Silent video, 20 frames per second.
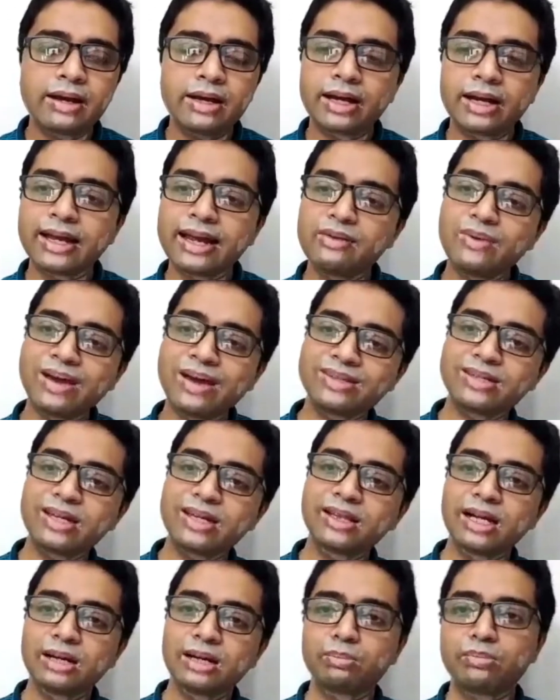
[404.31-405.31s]
investing
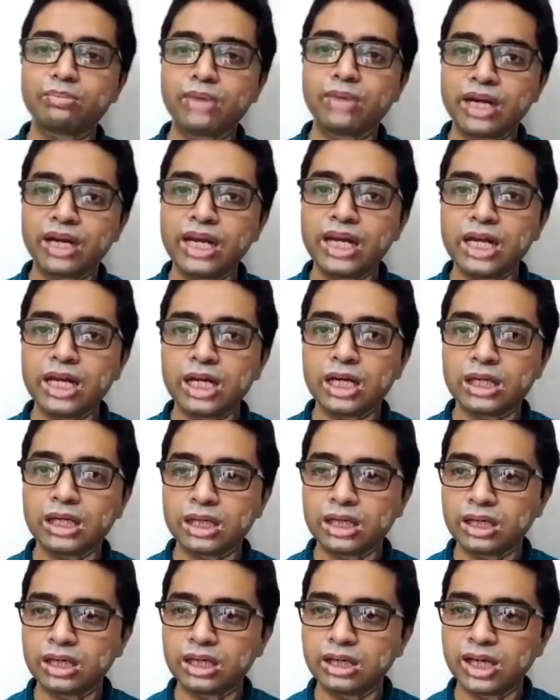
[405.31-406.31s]
that money
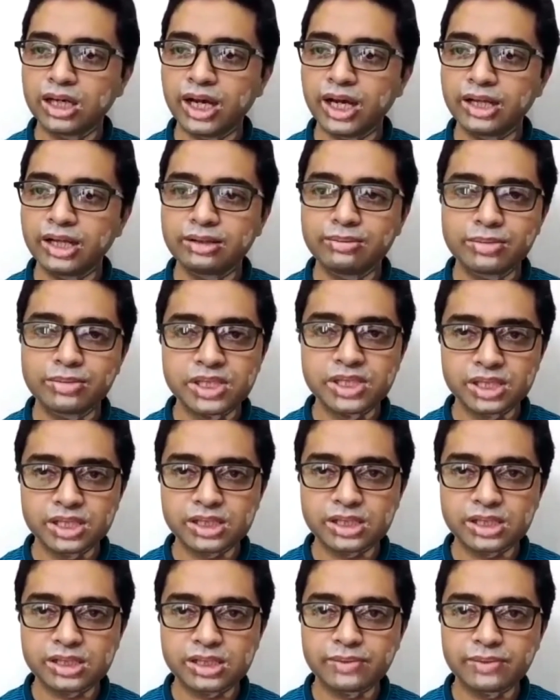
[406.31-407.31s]
in the
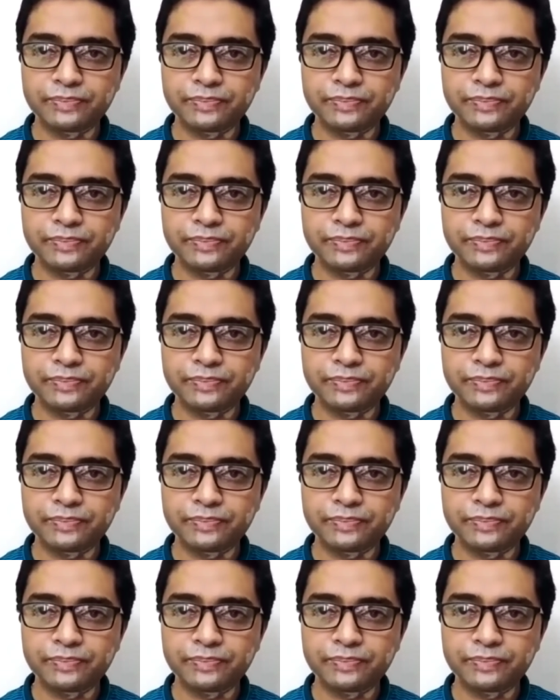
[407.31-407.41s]
business,